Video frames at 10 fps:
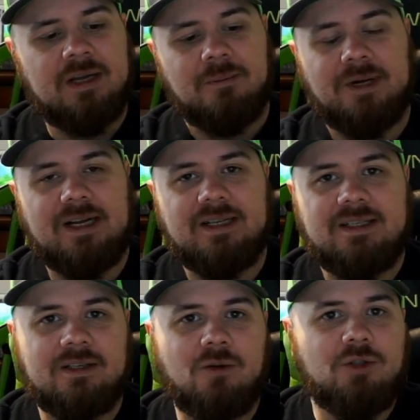but
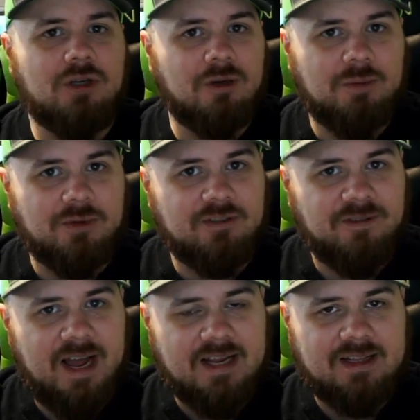it's so durable, in
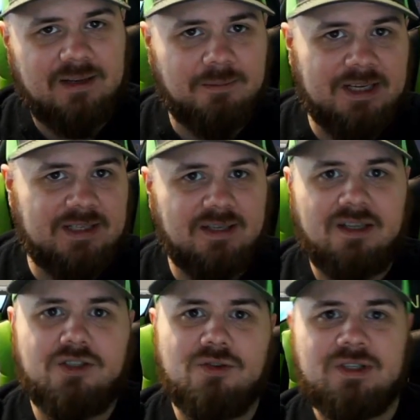fact, that my
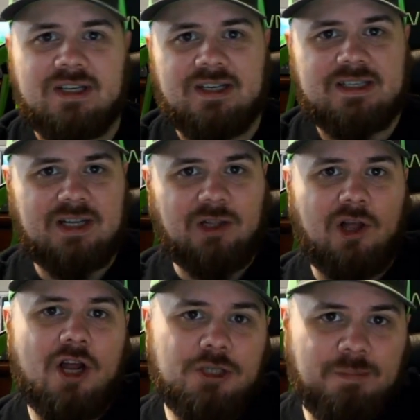son used it as a
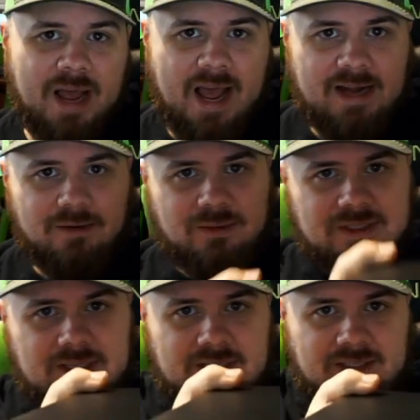launch pad. It was
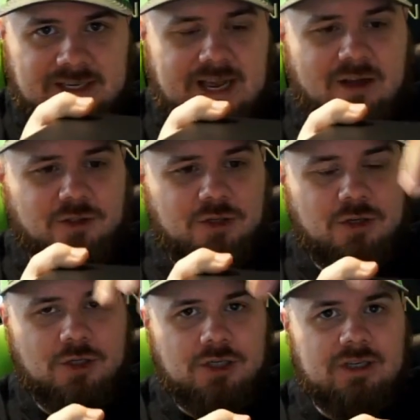sitting on the couch
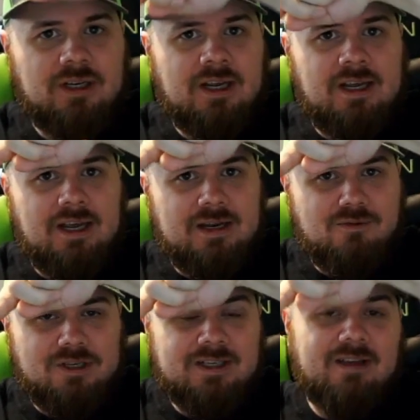cushion, and he
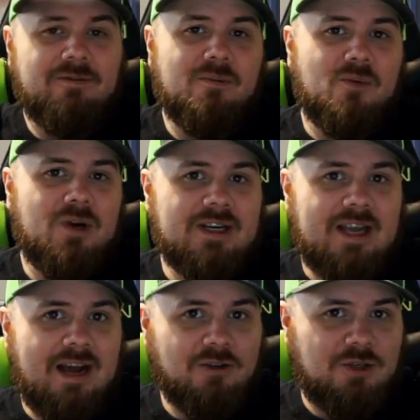wanted to get from one
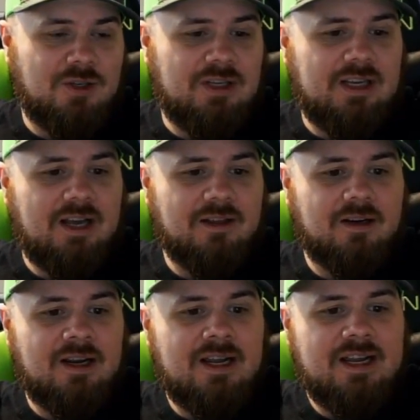couch to the
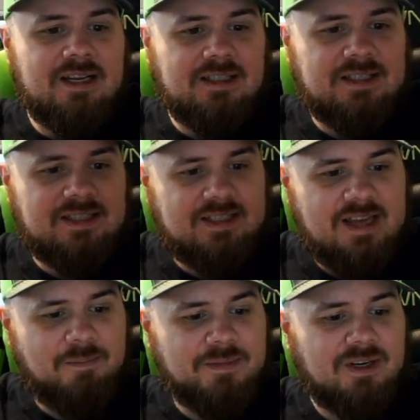other and
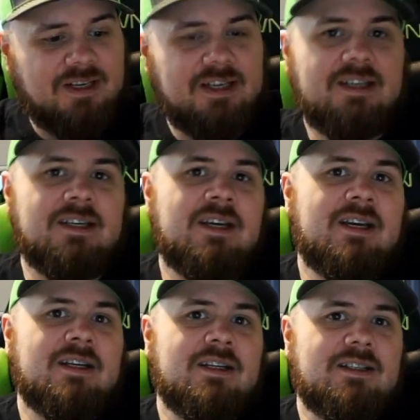stepped on it
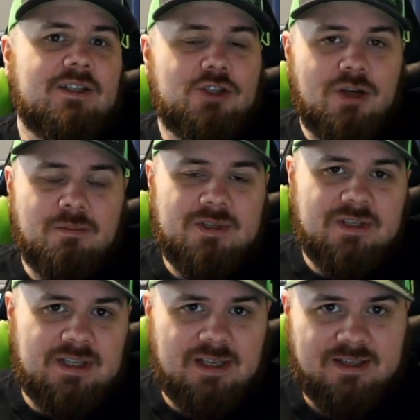to jump to
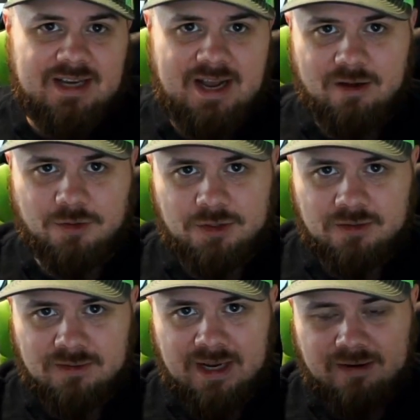the other
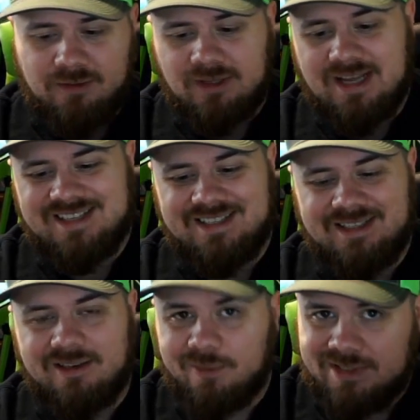couch, not realizing
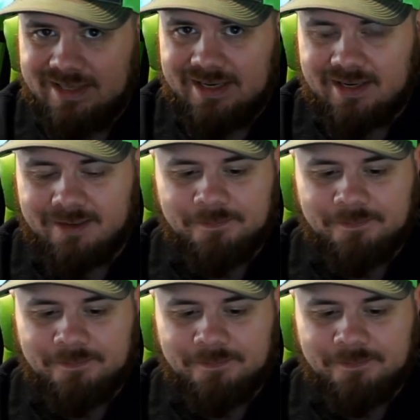it was there,